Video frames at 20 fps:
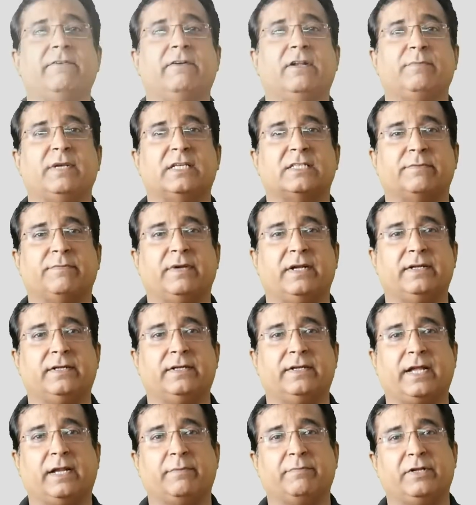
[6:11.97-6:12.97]
level
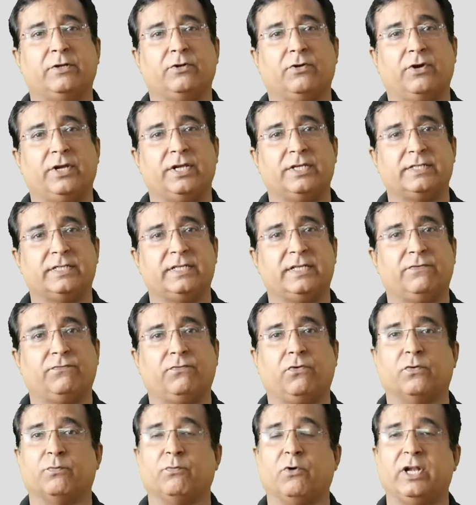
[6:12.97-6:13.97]
measurement can be noisy
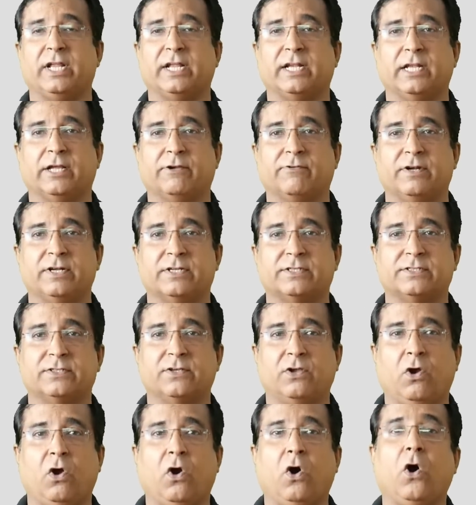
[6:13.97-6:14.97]
for boiling
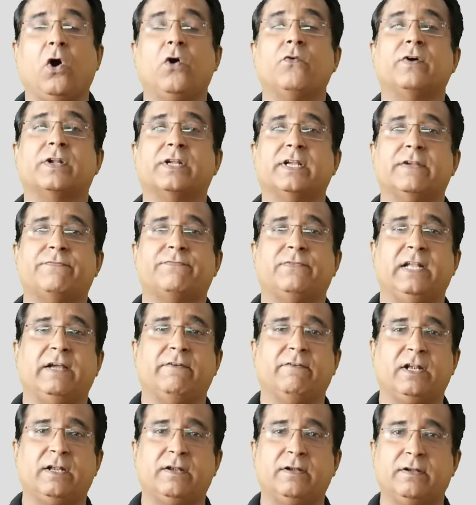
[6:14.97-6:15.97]
liquids. However, if
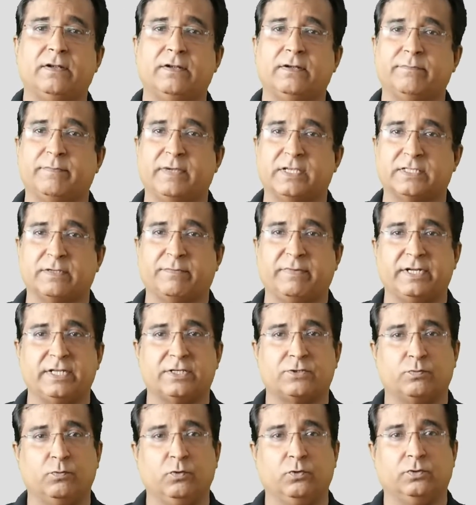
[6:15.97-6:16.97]
level measurement
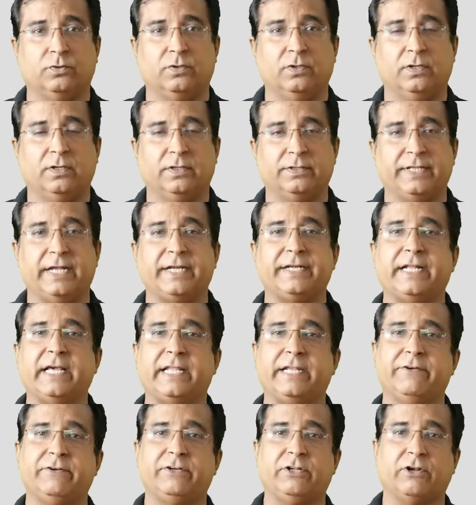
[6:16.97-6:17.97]
is smooth, then
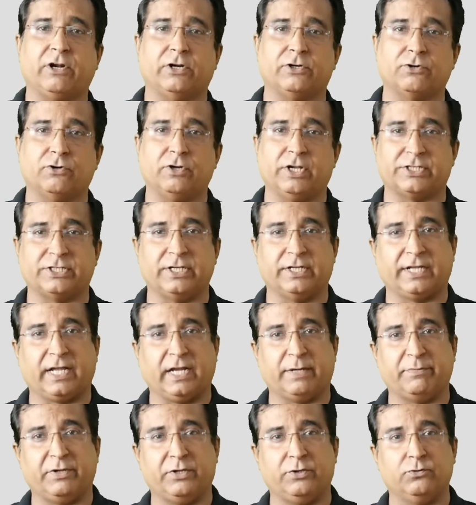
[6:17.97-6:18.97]
derivative control action
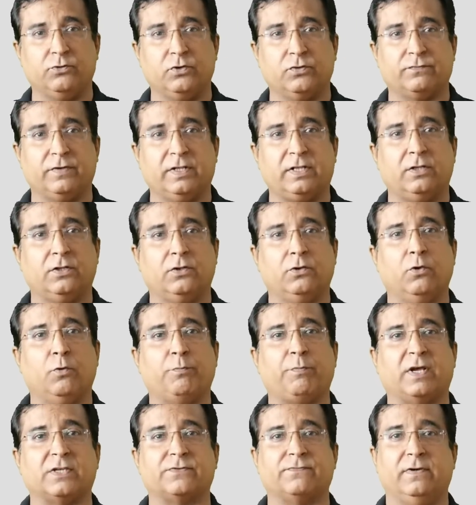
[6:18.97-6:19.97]
can be used with
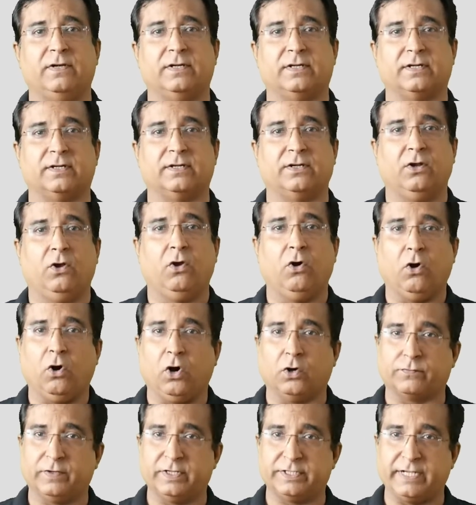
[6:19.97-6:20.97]
low pass filter
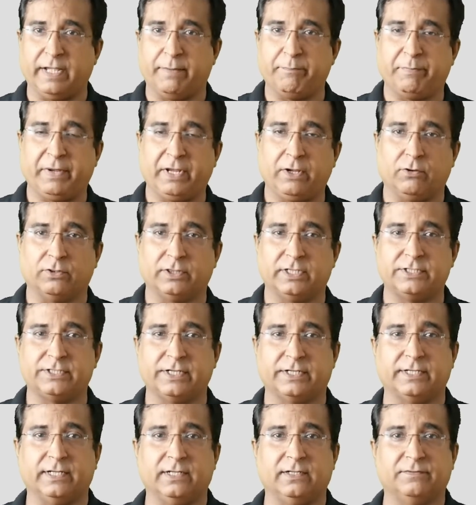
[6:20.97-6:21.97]
or with damping on the
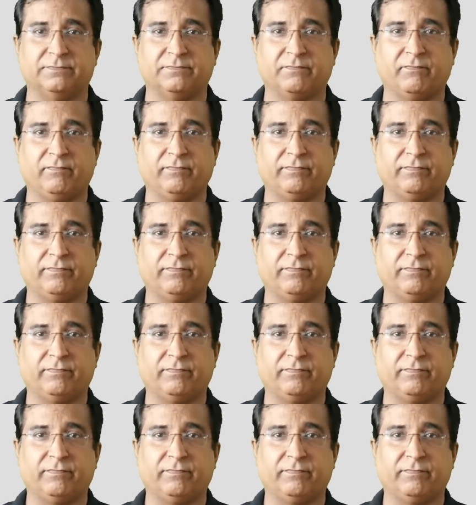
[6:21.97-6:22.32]
signal.